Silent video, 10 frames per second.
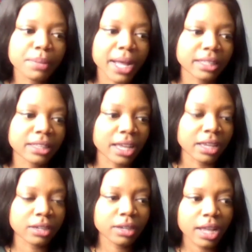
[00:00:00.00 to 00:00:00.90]
back
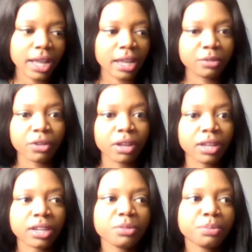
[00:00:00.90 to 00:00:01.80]
then, and for a
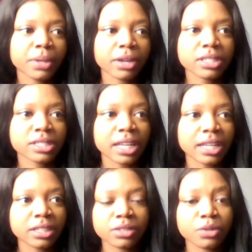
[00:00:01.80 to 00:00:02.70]
lot of parents
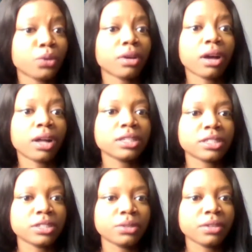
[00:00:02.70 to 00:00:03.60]
that didn't go to
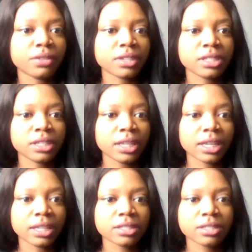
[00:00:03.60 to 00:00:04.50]
college and university,
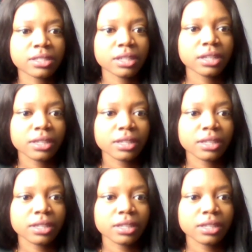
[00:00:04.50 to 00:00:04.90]
it's,